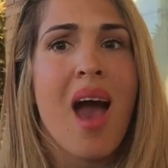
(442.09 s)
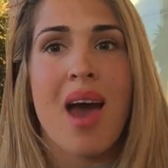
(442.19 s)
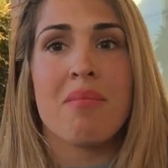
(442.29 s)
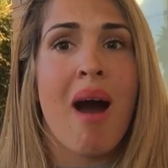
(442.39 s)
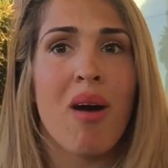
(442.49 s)

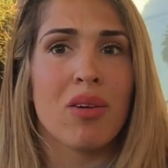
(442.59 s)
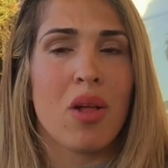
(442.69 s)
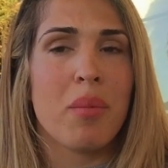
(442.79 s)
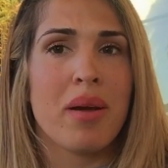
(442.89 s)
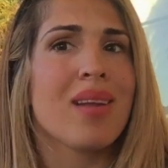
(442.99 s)
and
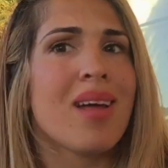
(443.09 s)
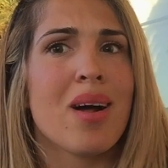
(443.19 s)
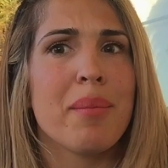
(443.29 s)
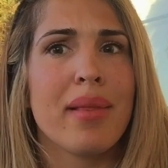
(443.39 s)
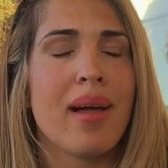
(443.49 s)
myoglobin, and
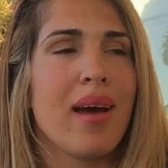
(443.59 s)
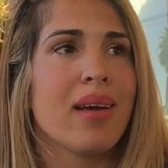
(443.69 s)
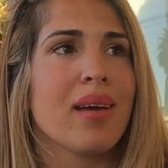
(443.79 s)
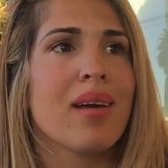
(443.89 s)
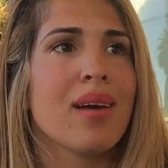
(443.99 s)
I'll be like,